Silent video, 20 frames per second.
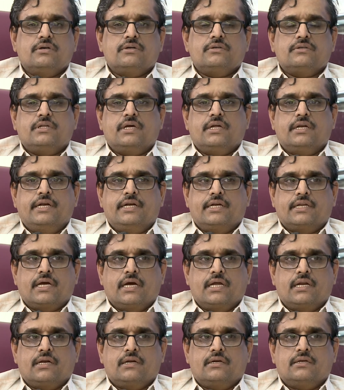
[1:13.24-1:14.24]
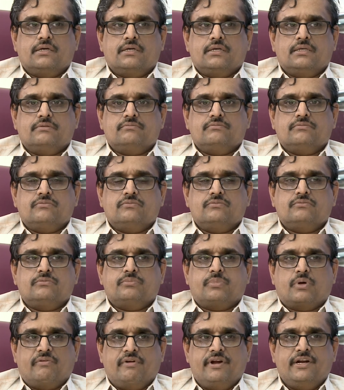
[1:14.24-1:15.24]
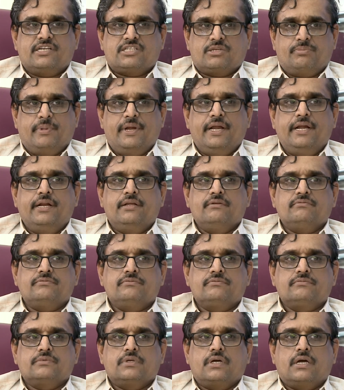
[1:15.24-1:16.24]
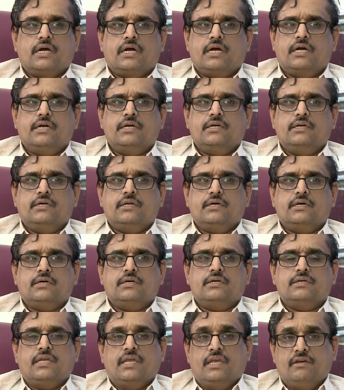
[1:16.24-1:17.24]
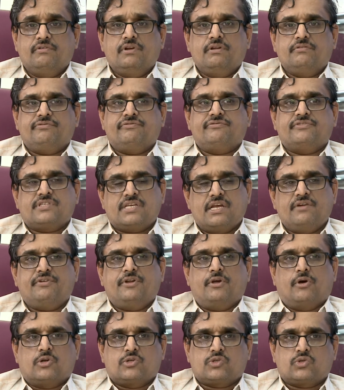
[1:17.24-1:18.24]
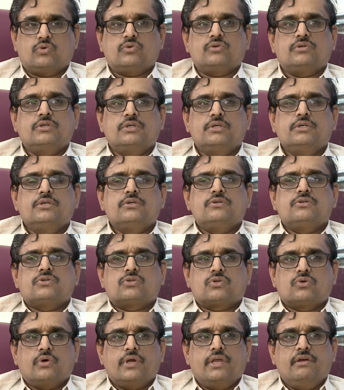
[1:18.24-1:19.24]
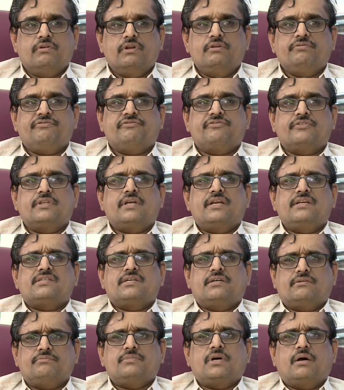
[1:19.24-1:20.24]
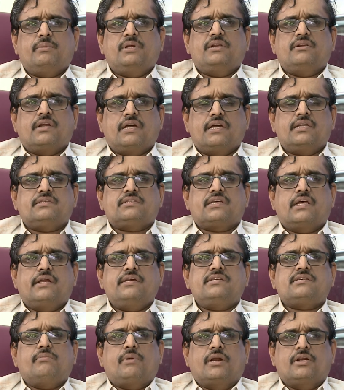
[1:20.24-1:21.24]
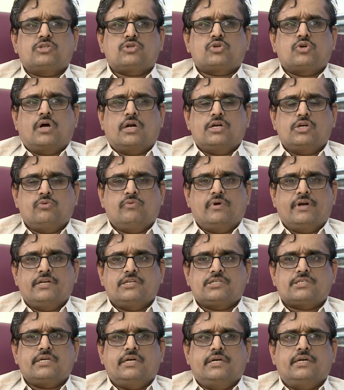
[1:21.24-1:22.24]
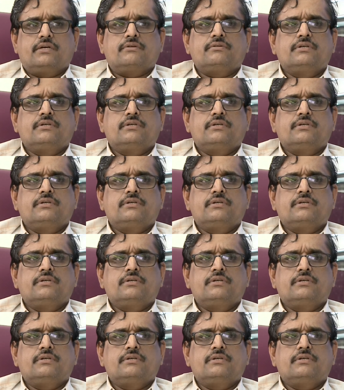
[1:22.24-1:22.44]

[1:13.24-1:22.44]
Then it can provide speed and even if safety also. So even if there is there is some untoward incident,